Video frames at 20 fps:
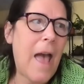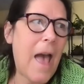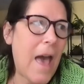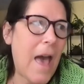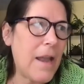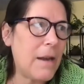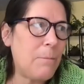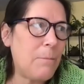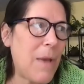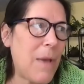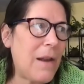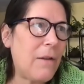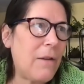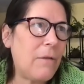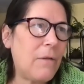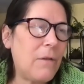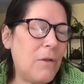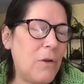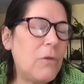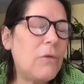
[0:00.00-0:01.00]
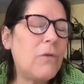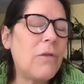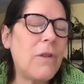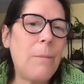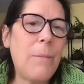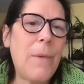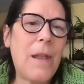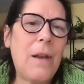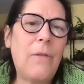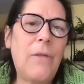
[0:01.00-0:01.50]
added
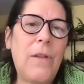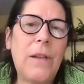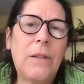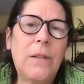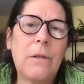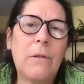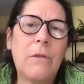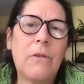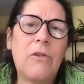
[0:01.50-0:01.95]
nutrient benefits or